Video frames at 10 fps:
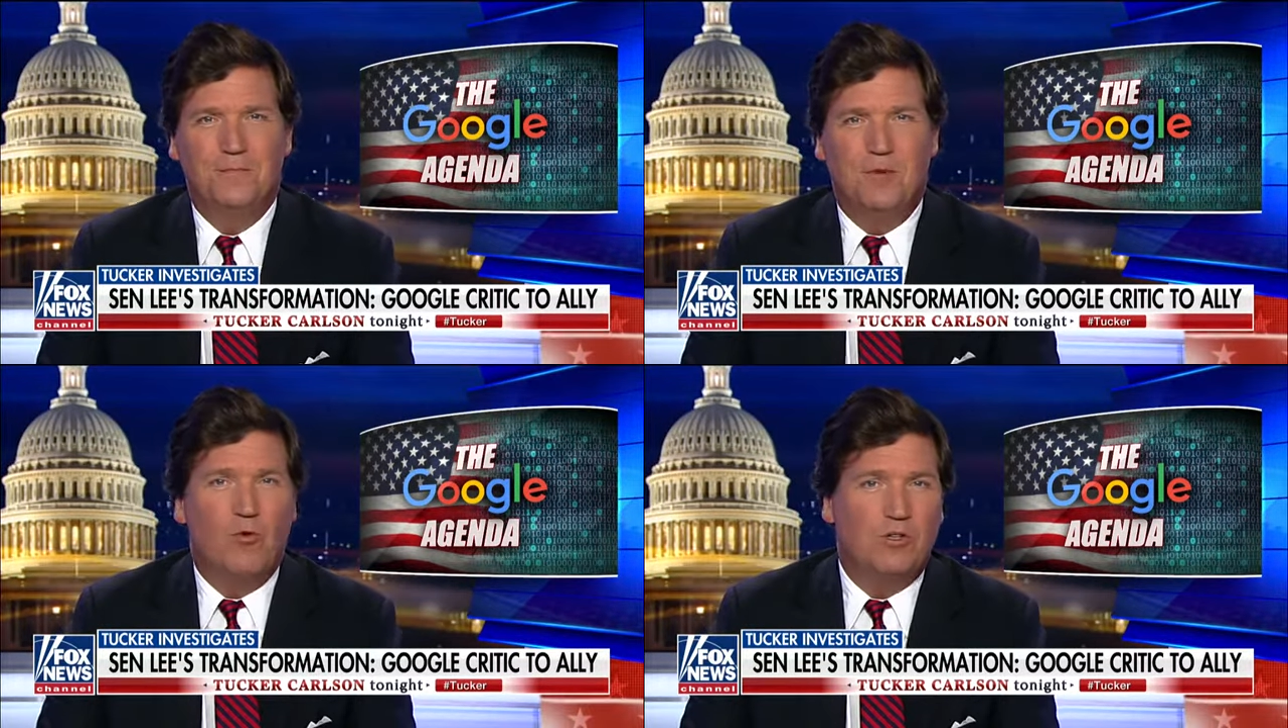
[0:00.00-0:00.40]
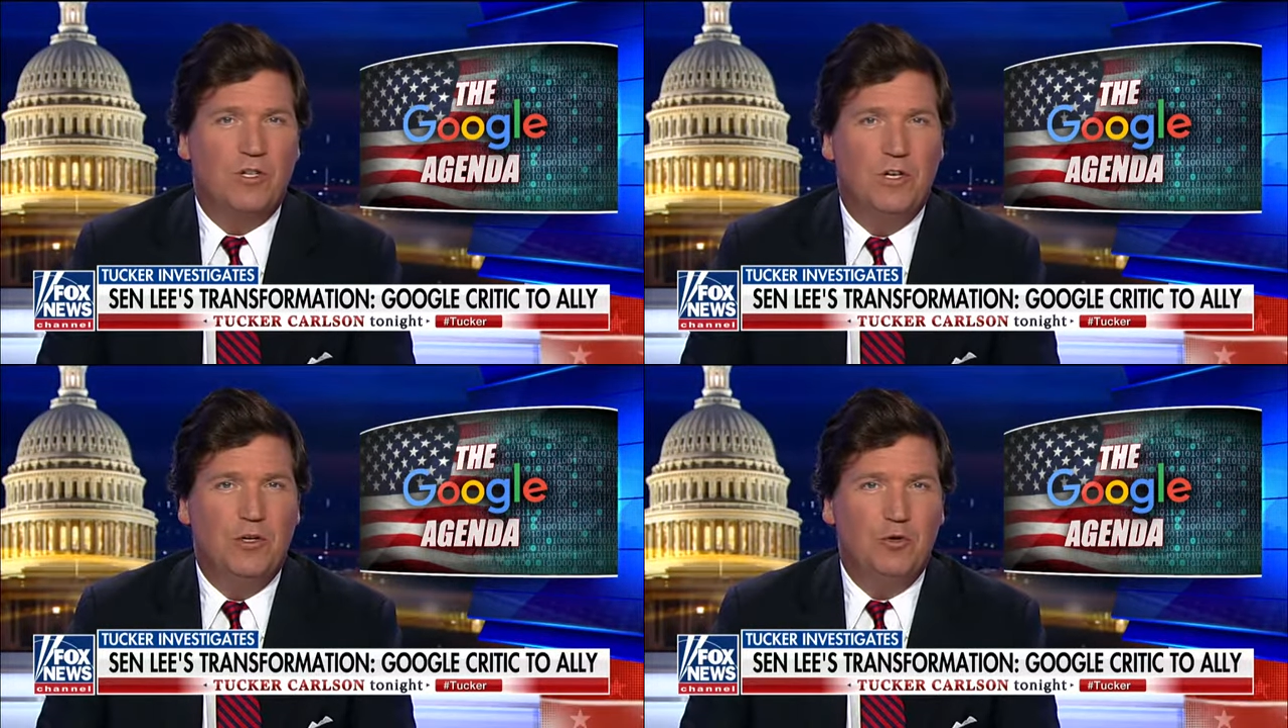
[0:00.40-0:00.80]
Of course,
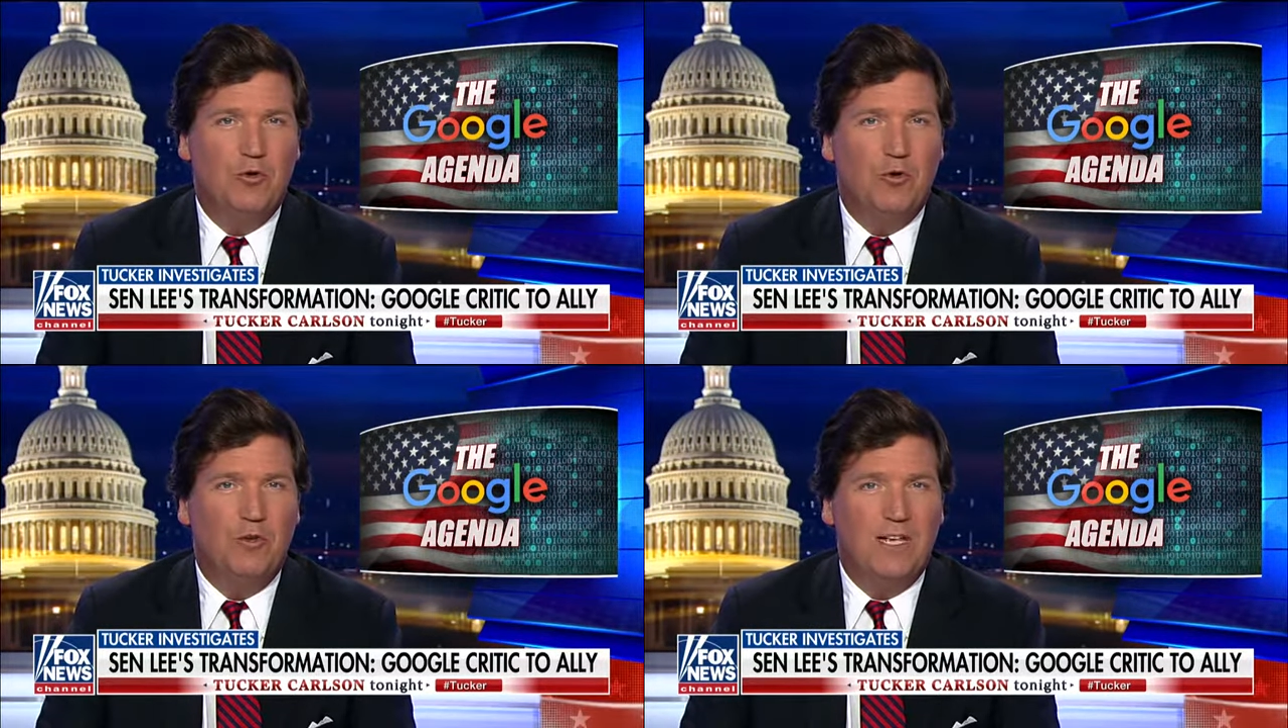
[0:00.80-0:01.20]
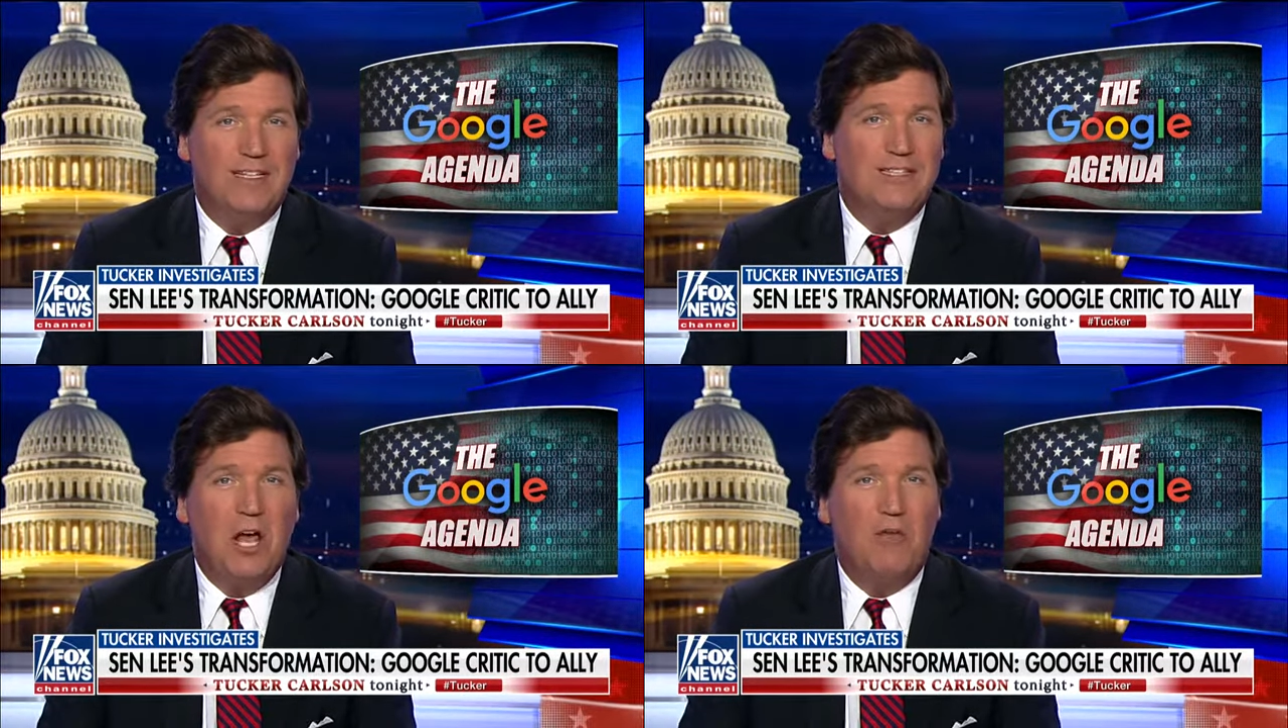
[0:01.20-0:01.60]
Google
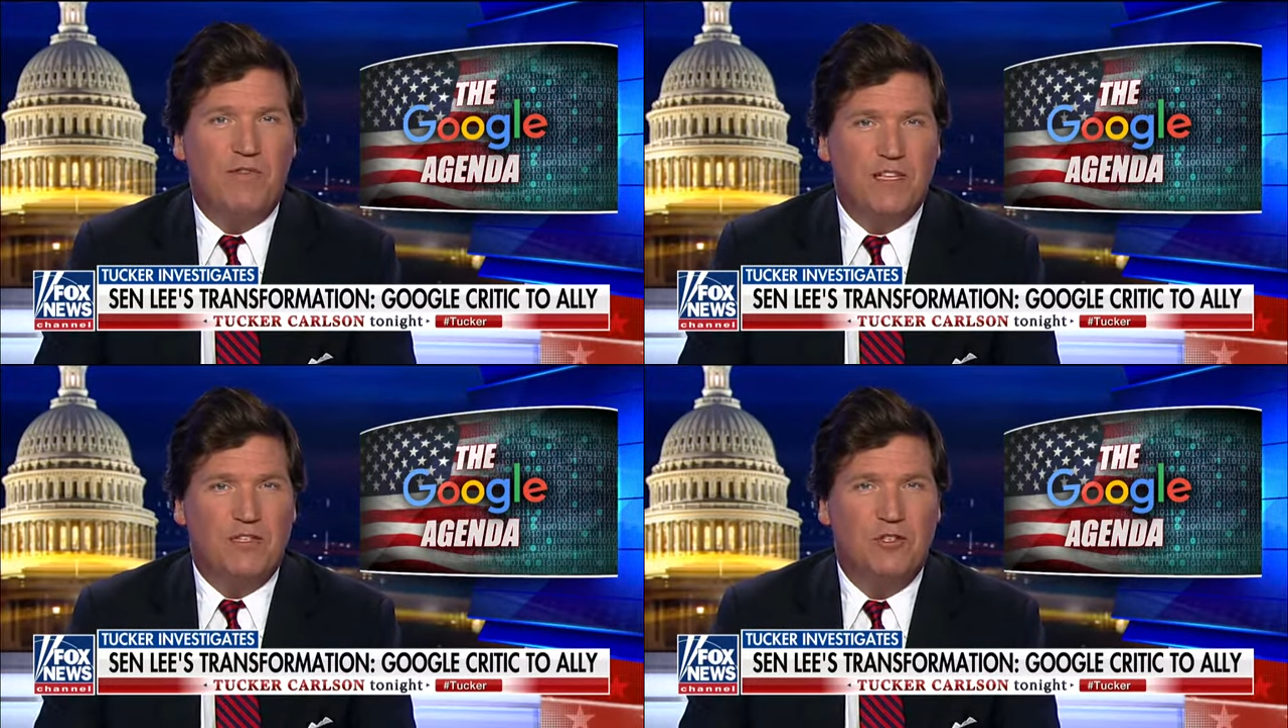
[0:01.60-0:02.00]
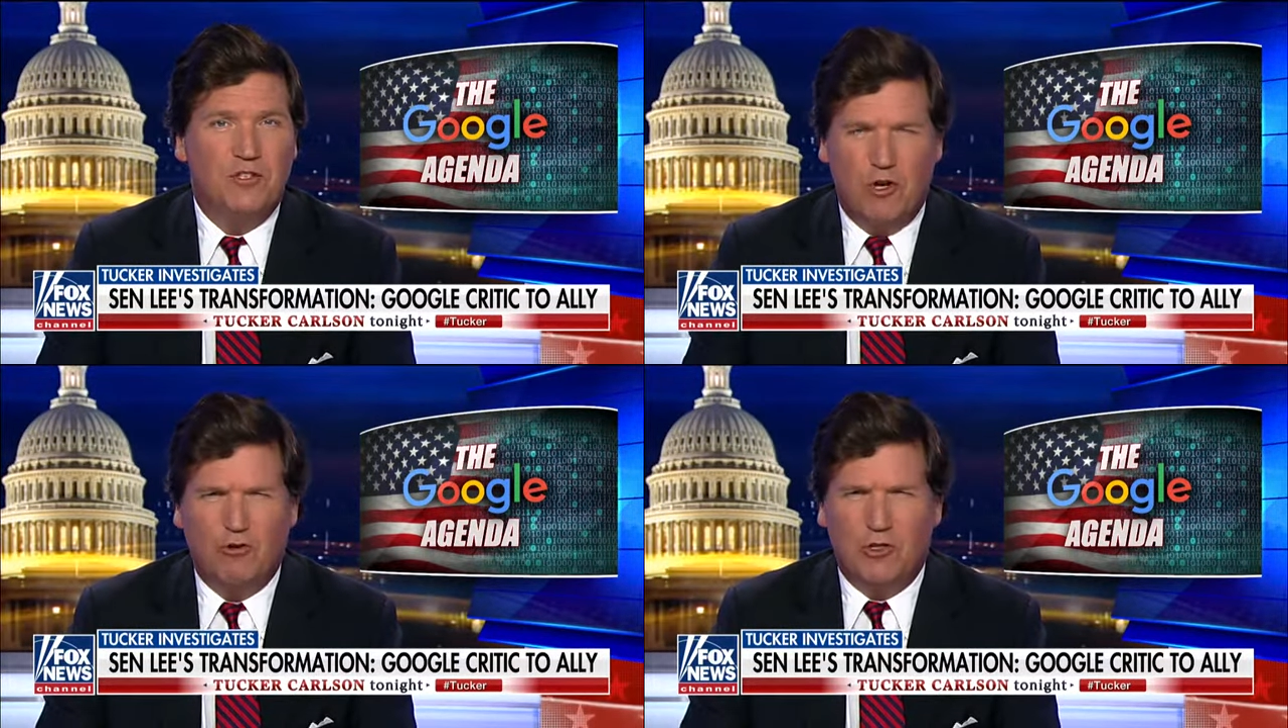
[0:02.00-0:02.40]
itself is
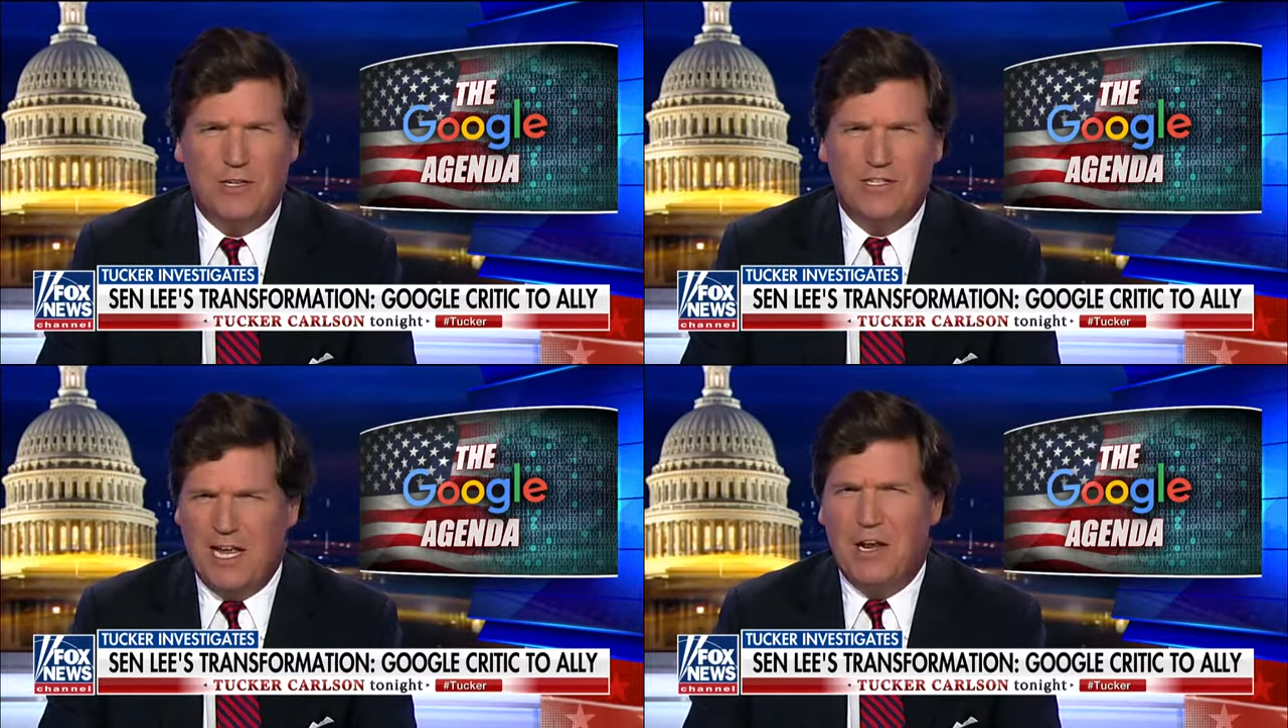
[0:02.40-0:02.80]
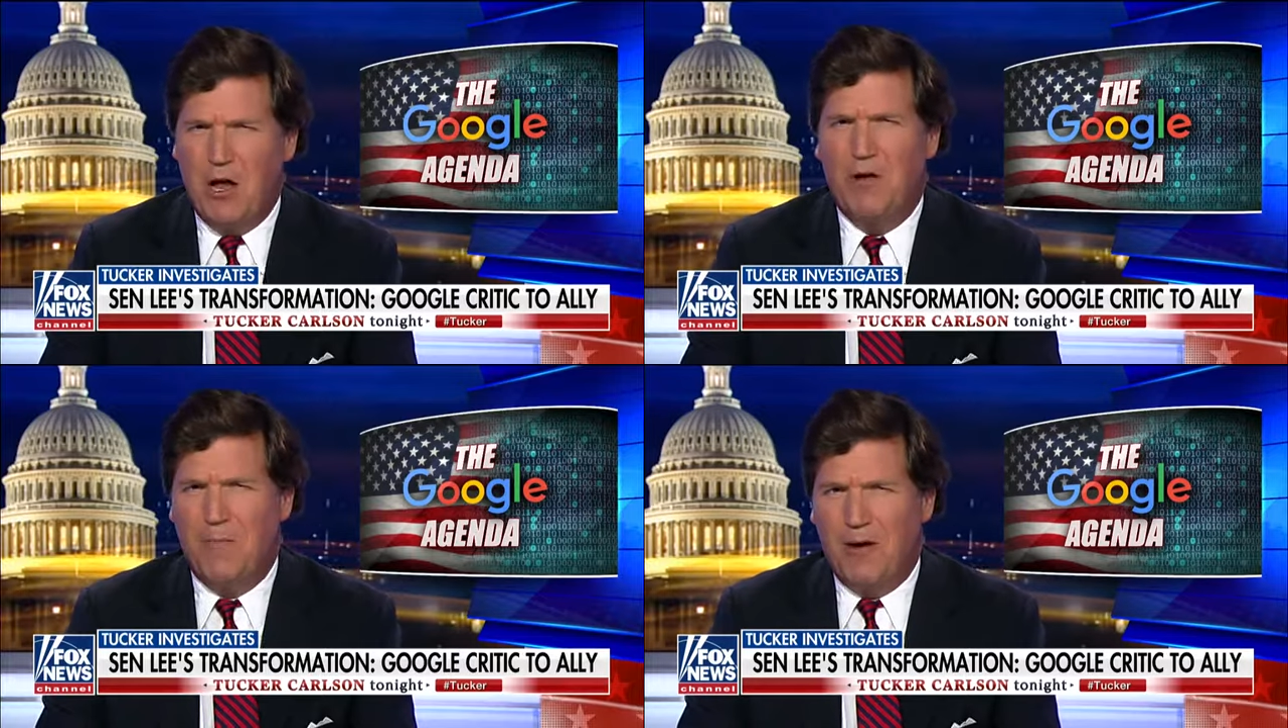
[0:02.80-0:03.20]
socialist and
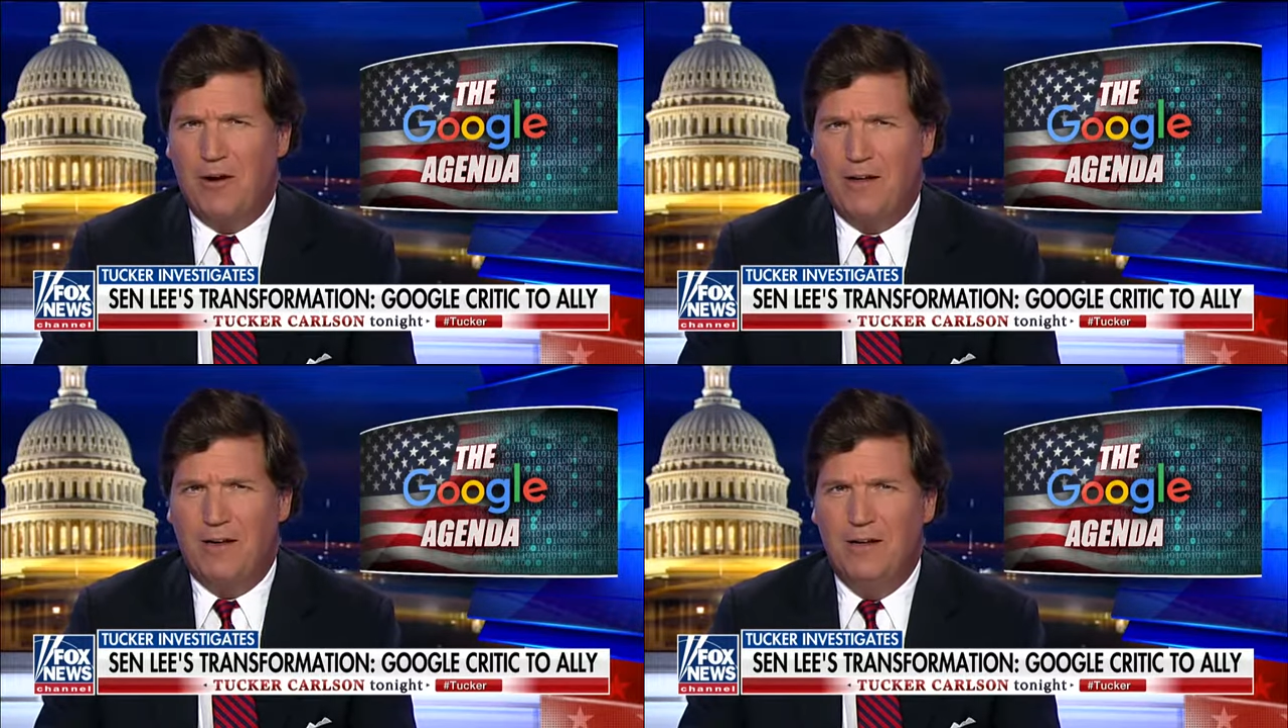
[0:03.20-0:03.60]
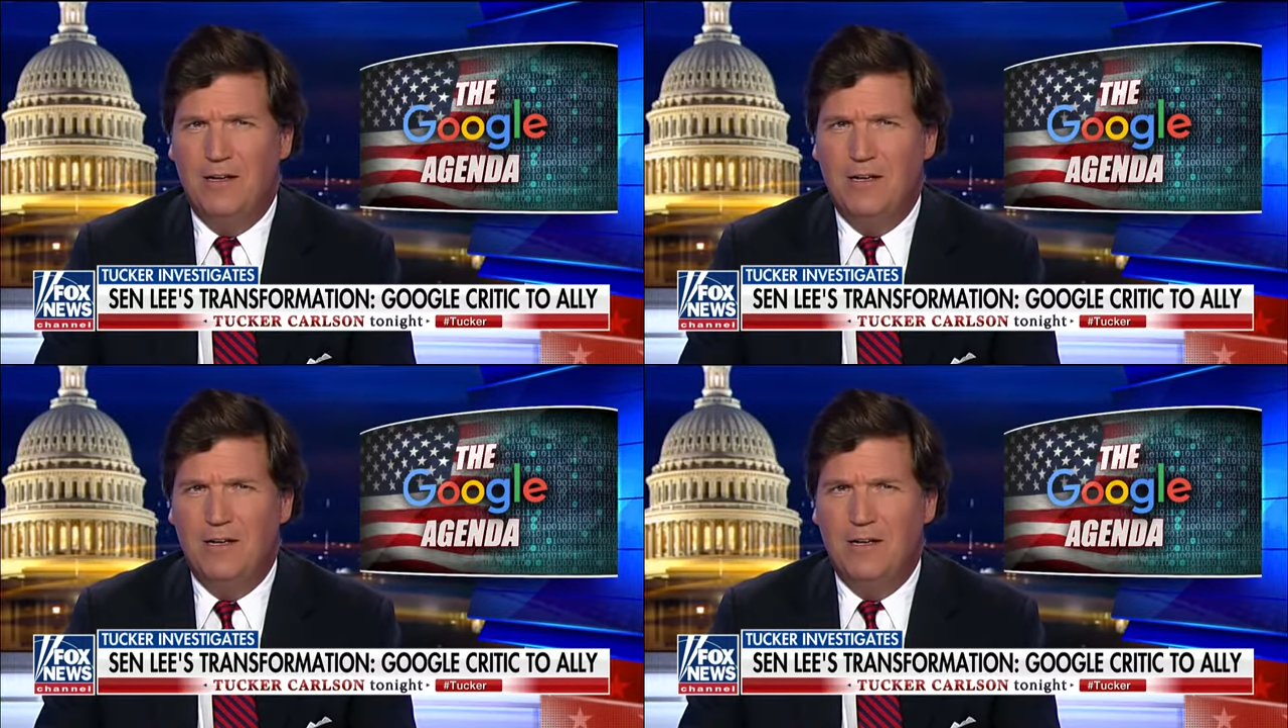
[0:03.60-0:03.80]
un-American,